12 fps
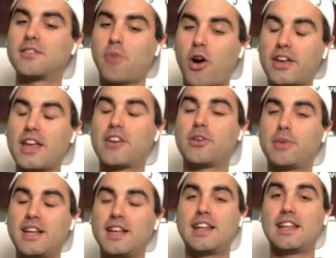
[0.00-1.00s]
Mark Ingram,
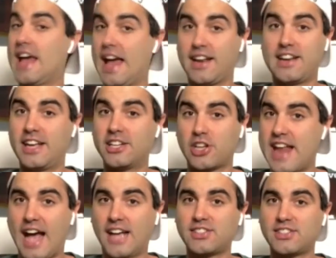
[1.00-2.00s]
he had a
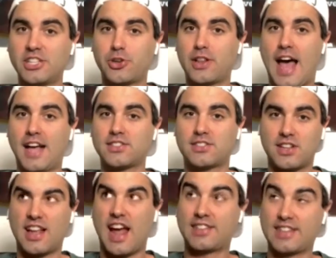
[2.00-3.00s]
nasty injury
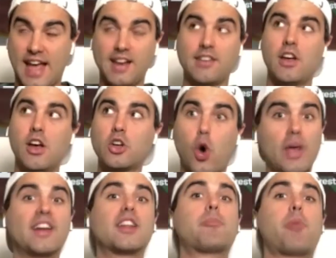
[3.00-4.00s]
at the end going
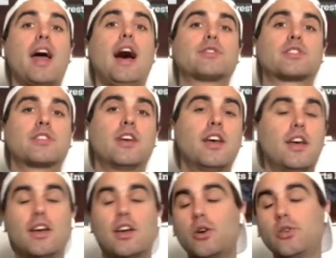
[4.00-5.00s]
into the playoffs.
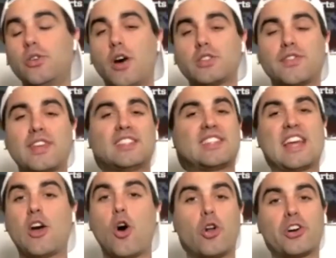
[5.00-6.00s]
Who knows if he's
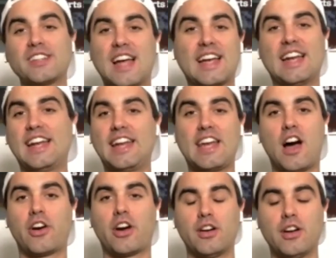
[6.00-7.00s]
getting older, he's not getting any
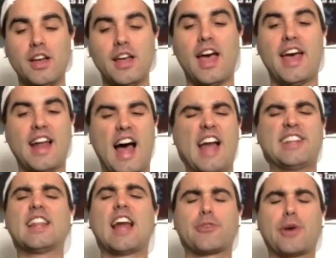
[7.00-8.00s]
younger. And I
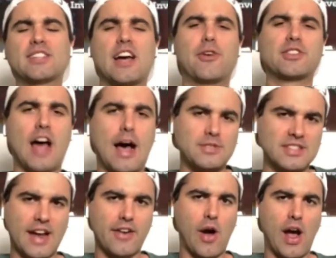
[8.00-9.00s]
did like what I saw with Dobbins
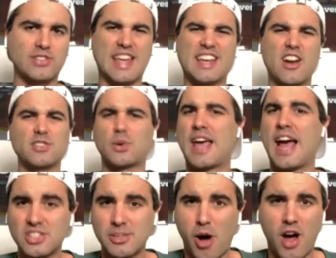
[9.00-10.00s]
out of Ohio State. He can also
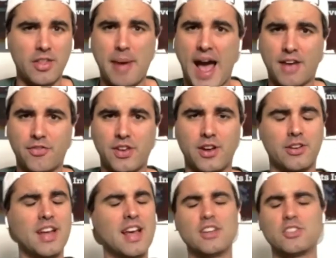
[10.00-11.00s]
catch the ball in the backfield
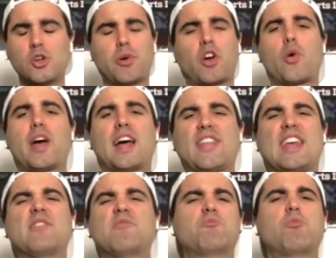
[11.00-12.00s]
super quick. I think
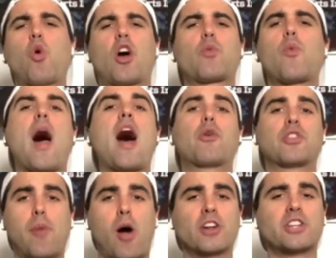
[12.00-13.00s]
he worked well with
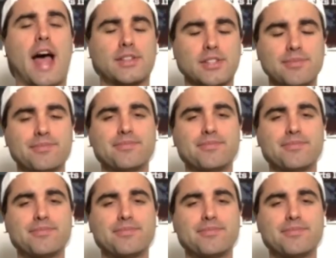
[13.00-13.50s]
Lamar Jackson.